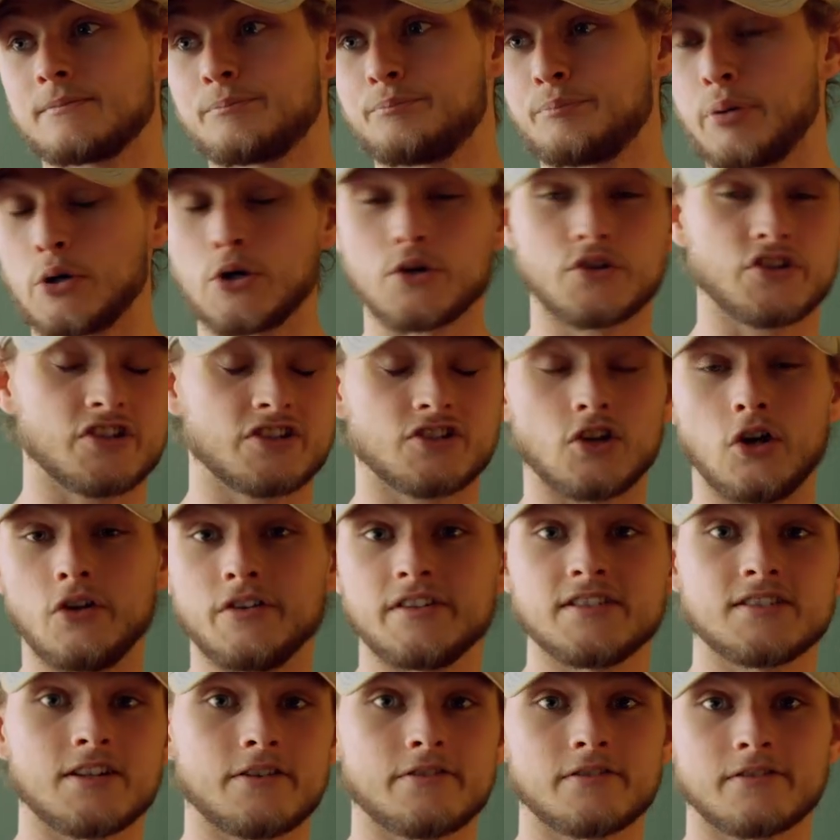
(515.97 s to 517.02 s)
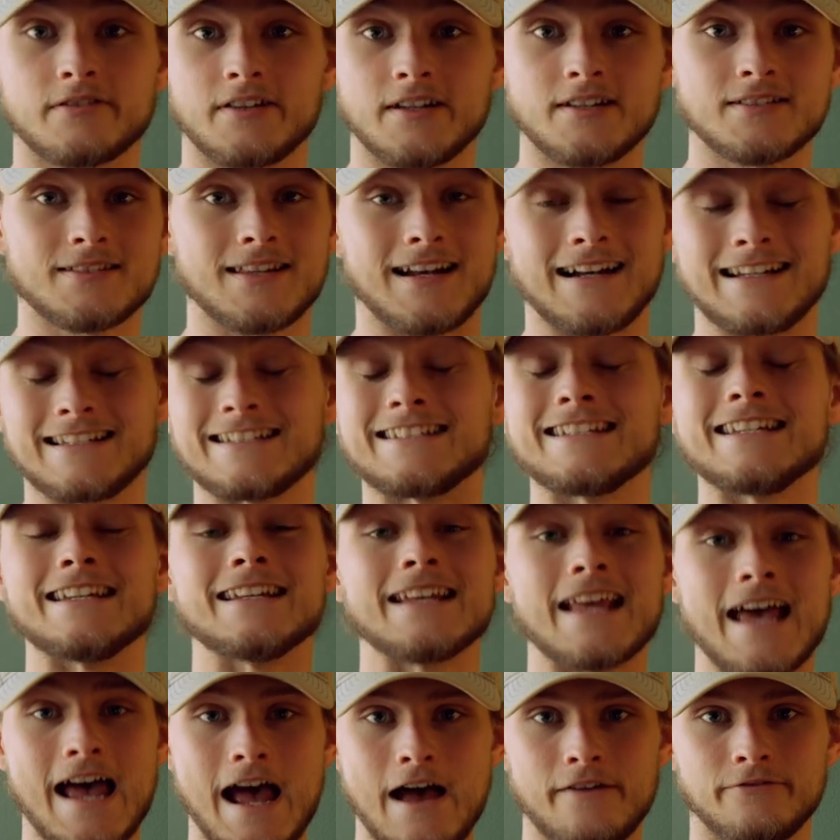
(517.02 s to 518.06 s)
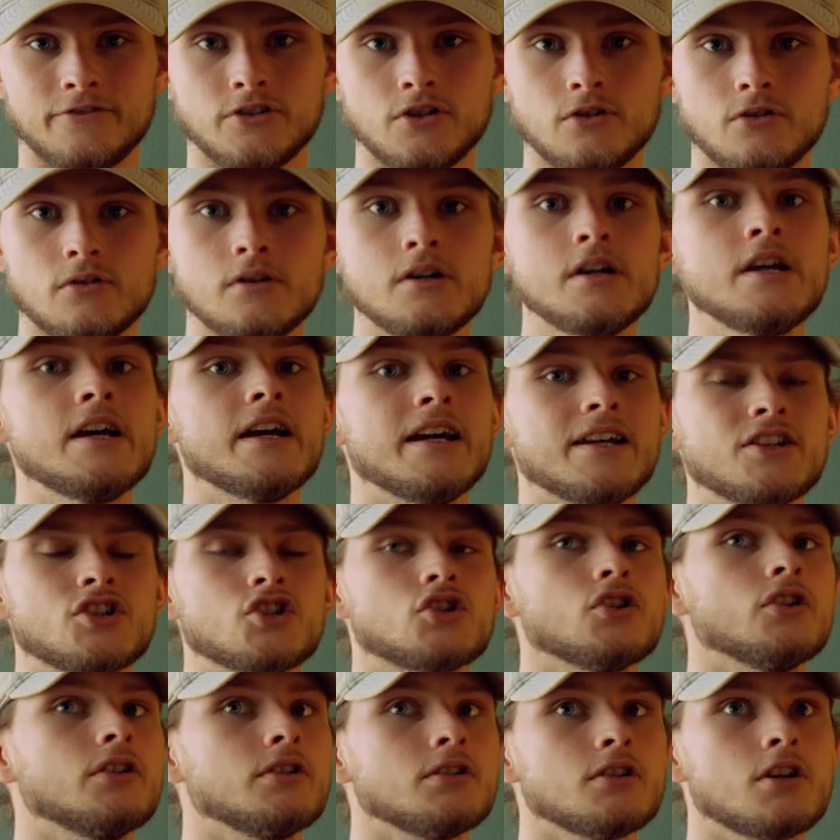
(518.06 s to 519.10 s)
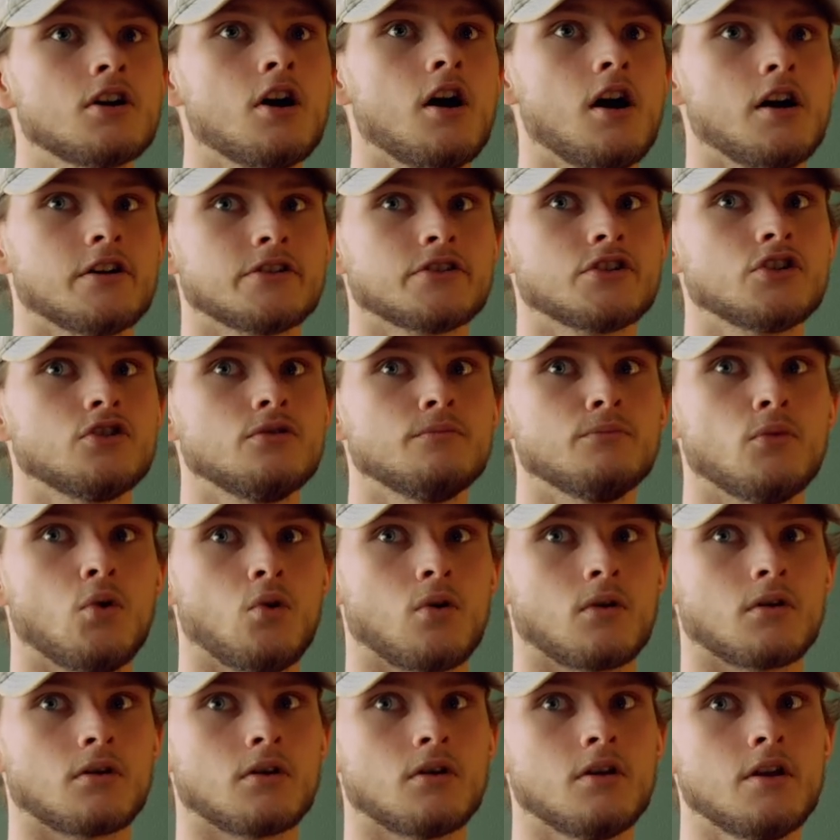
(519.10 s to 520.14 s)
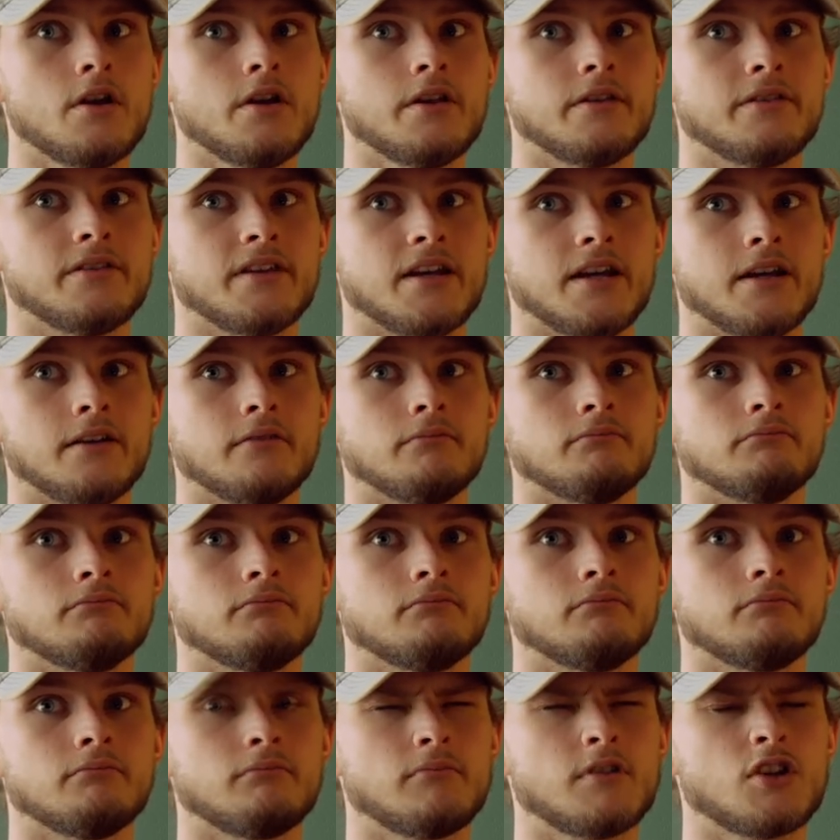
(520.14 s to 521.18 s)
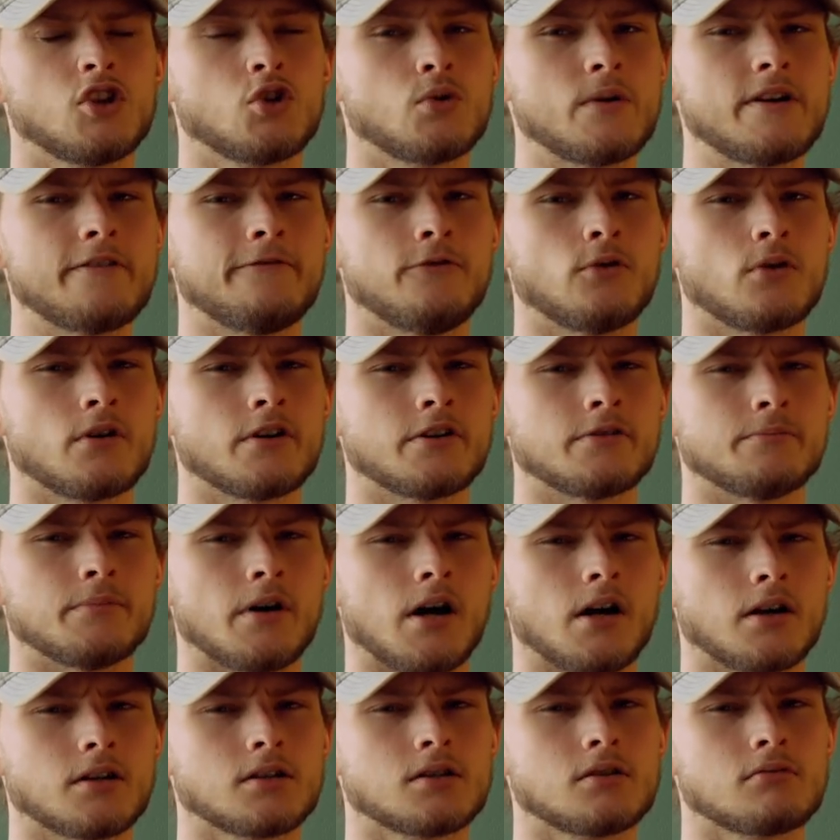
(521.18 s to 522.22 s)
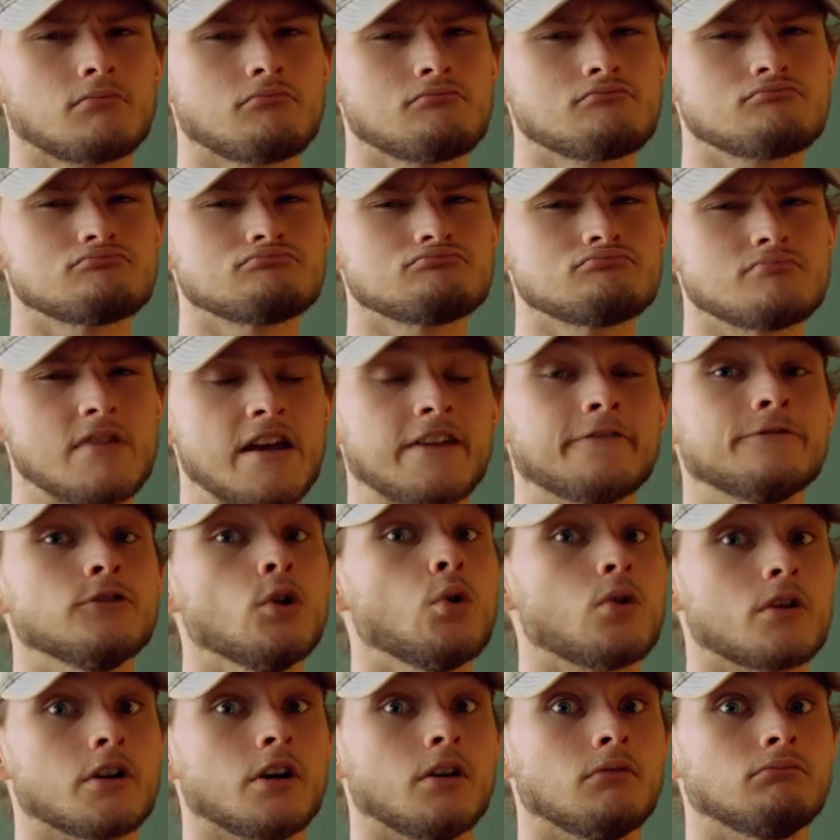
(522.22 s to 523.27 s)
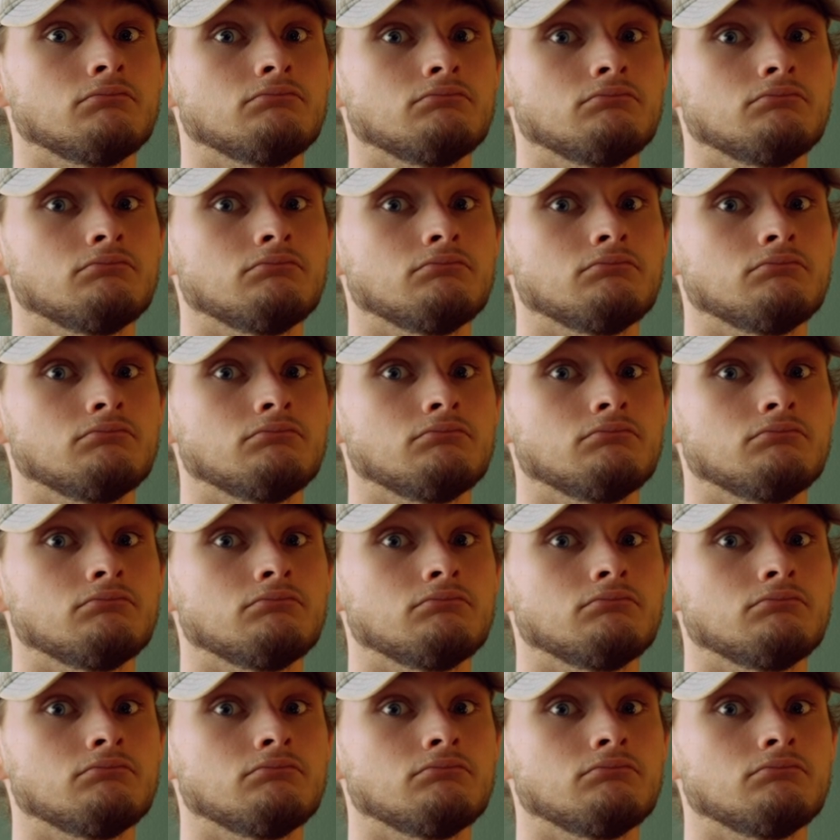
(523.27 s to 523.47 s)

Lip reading: purchased all these other things that I didn't have to. It shouldn't cost you more than $300 to $400 in Florida.